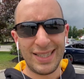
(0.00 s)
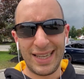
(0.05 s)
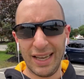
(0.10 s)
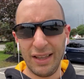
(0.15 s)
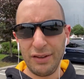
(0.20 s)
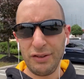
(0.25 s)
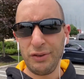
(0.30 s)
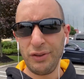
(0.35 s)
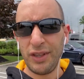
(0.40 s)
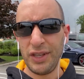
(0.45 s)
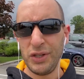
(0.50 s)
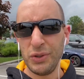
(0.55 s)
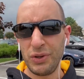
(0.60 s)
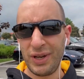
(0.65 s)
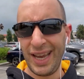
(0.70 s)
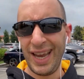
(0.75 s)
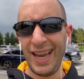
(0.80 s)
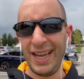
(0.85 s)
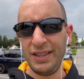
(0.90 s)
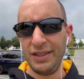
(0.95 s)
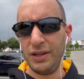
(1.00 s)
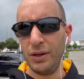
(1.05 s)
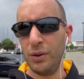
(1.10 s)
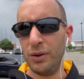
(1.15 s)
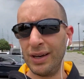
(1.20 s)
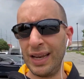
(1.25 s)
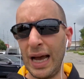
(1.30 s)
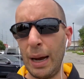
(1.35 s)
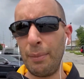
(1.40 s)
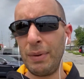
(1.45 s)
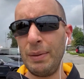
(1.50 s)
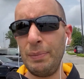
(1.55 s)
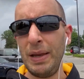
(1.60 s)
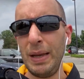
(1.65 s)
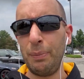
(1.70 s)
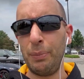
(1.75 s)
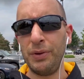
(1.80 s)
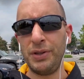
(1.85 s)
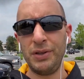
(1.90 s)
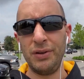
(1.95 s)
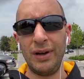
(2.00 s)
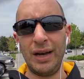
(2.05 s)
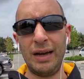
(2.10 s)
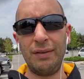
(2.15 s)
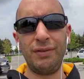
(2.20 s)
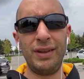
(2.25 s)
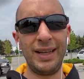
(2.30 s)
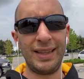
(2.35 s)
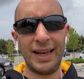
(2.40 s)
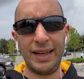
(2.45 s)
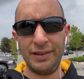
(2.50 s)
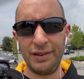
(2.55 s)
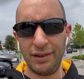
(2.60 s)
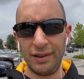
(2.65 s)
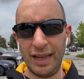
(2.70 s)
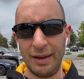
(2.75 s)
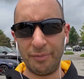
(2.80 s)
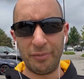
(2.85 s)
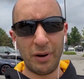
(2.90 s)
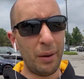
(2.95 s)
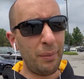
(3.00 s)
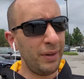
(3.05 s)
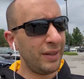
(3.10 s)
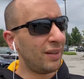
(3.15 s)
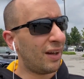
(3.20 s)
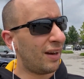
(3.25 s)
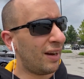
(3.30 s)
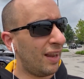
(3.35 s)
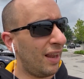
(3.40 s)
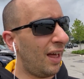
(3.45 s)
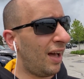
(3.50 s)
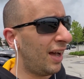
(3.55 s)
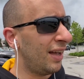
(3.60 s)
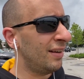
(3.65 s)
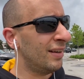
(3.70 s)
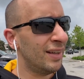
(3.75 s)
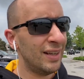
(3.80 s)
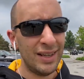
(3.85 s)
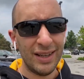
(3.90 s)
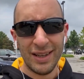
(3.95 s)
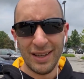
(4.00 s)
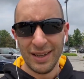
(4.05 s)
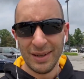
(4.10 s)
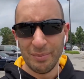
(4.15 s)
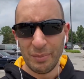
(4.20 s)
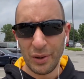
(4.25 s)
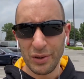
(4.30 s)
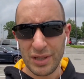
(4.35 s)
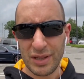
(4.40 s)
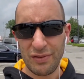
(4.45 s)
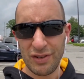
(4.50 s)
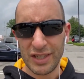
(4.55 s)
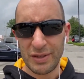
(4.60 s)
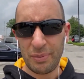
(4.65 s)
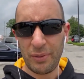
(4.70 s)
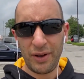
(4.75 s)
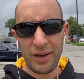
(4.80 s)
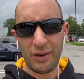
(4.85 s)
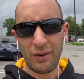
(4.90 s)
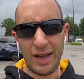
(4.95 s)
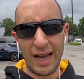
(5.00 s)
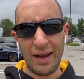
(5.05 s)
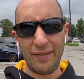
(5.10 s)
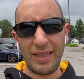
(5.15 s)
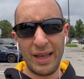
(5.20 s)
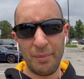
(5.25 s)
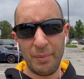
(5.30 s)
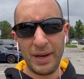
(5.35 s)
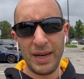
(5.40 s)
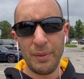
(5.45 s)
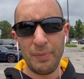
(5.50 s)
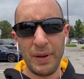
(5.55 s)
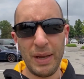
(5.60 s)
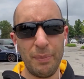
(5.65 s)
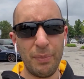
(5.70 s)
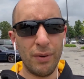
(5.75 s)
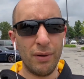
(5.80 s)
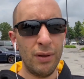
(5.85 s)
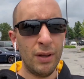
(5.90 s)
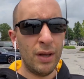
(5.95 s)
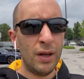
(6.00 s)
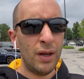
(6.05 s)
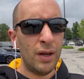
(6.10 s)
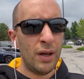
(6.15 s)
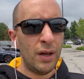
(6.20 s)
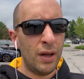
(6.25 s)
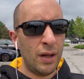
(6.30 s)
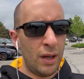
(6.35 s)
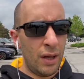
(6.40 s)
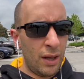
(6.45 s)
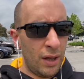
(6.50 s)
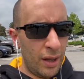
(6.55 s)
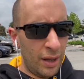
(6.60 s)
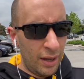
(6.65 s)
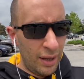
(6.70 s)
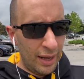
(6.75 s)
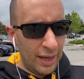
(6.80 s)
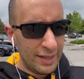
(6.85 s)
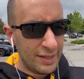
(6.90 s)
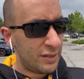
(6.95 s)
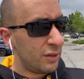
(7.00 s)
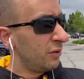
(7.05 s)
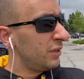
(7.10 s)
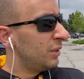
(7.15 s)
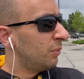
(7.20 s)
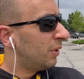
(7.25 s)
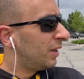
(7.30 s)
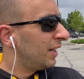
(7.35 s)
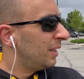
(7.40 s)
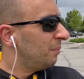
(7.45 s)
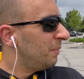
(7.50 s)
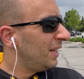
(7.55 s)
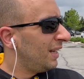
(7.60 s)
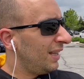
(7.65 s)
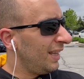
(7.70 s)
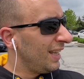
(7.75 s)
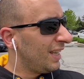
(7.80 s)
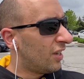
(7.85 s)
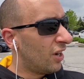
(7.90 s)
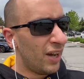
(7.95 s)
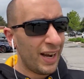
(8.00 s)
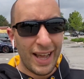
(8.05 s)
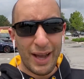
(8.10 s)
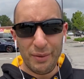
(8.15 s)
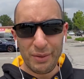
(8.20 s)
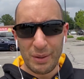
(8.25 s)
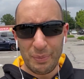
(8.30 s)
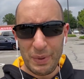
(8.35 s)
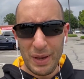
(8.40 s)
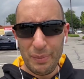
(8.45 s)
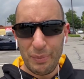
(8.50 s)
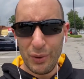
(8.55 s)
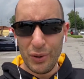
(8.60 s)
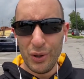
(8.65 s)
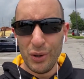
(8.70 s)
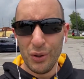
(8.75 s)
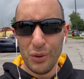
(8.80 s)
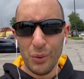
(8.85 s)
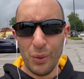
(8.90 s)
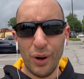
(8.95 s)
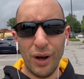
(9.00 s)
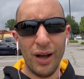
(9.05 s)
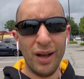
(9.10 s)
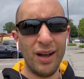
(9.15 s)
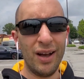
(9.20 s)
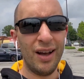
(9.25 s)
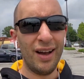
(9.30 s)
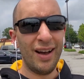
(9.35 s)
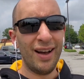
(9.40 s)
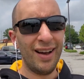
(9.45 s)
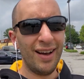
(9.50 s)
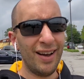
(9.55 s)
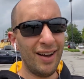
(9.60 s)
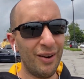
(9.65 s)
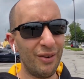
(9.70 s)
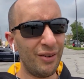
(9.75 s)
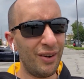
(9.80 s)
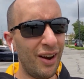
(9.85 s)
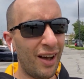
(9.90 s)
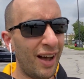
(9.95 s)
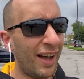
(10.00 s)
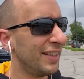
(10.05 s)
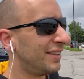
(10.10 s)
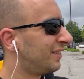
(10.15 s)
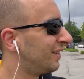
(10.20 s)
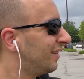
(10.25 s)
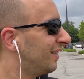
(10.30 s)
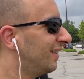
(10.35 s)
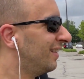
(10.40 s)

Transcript: telling you that you can do it? How many people do you have like that in your life? Probably not a lot. Most of us probably don't have that many people. And so you wanna immediately cut out the people who uh, are not